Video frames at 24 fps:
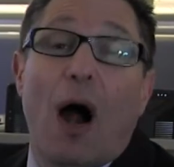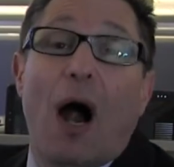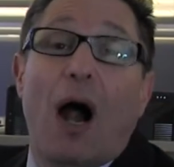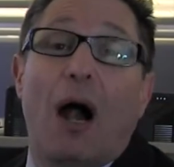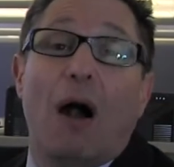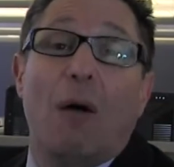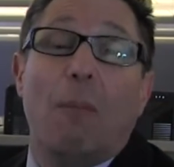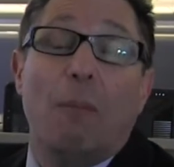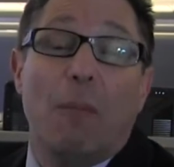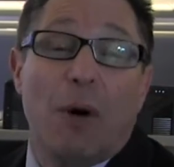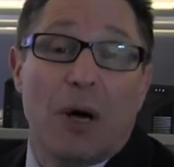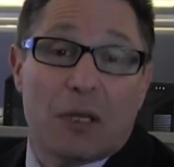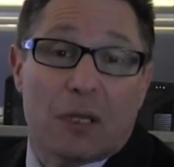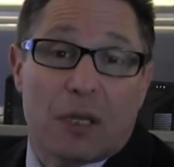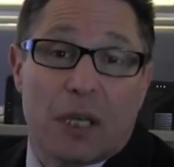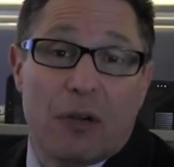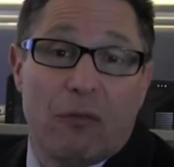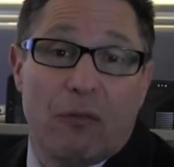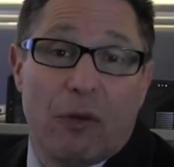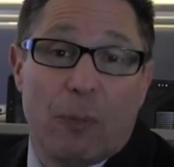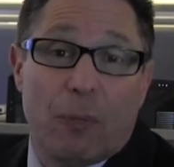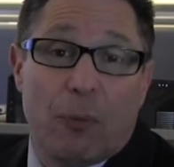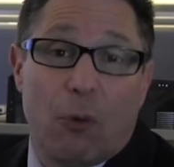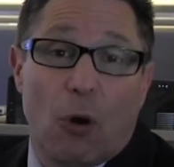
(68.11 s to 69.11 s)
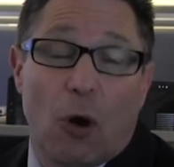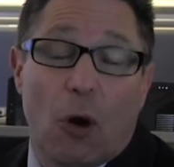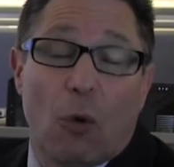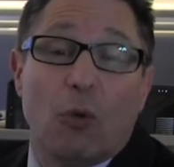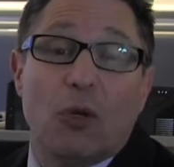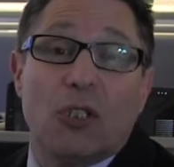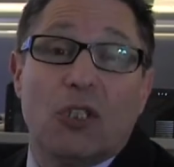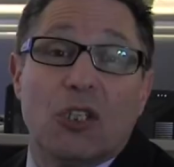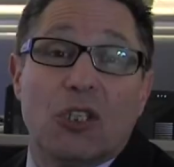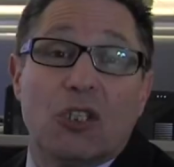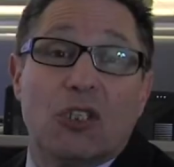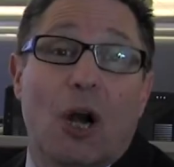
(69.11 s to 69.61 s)
our monthly report,
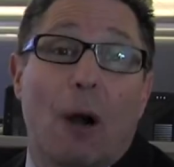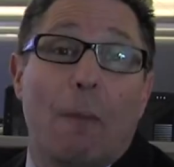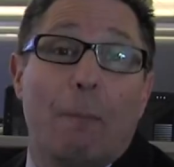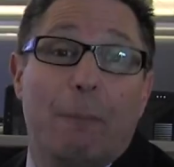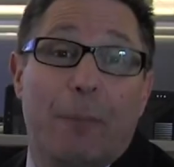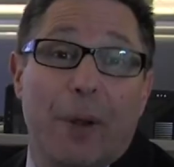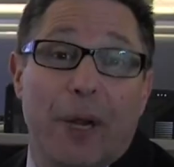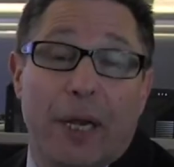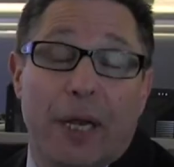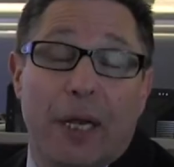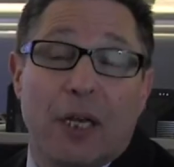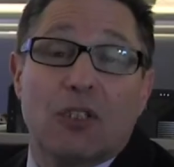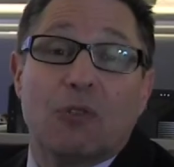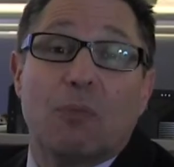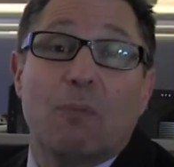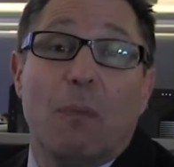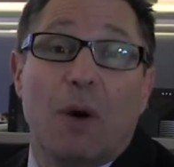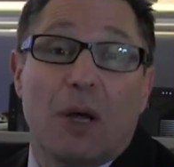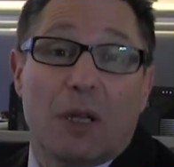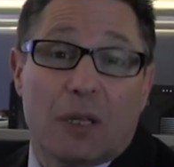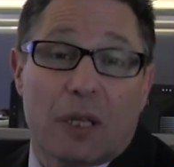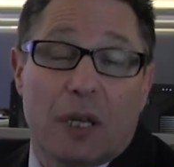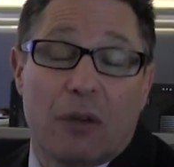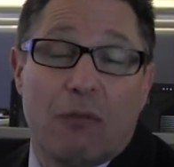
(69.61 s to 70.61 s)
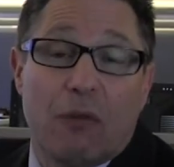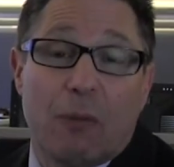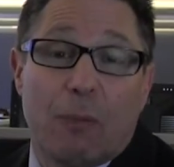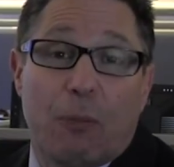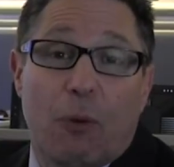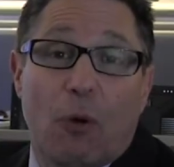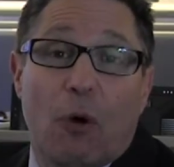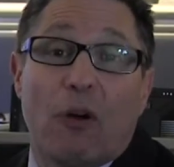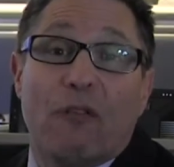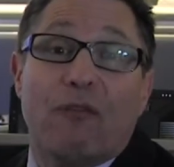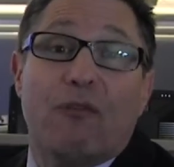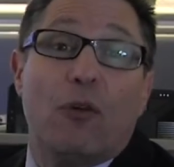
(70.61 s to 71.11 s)
which is our biggest monthly
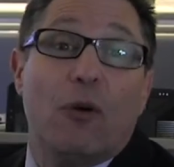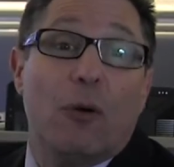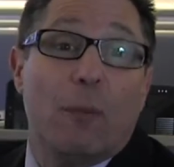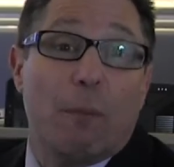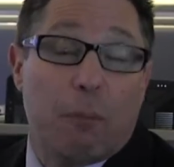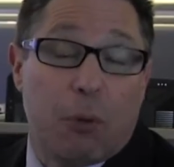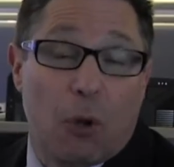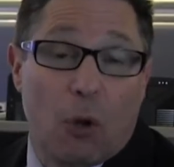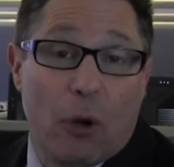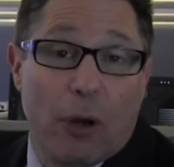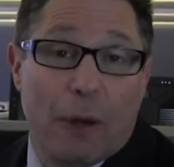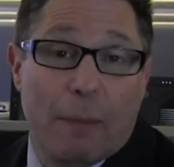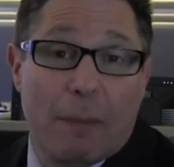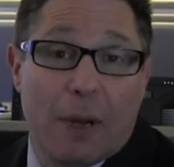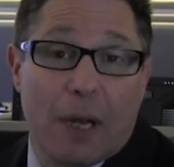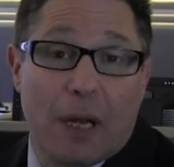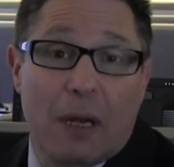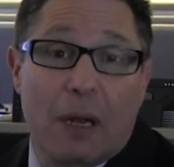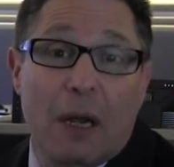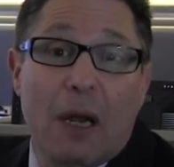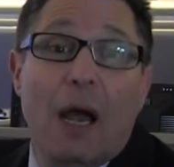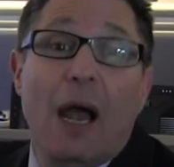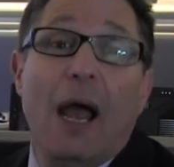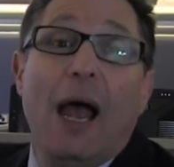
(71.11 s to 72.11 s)
report for employment,